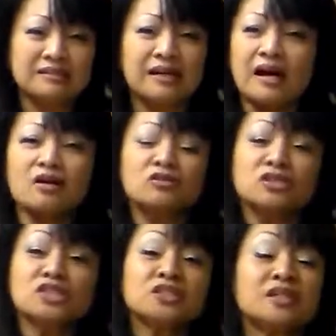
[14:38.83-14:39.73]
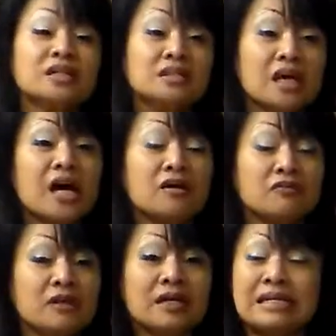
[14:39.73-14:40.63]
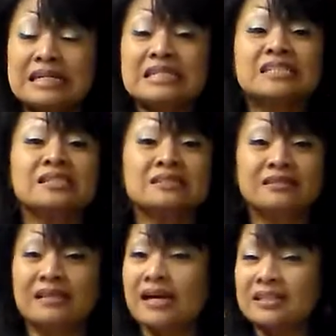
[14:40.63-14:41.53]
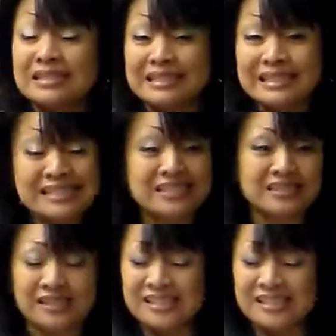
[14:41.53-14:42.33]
the unconditional love isn't that easy,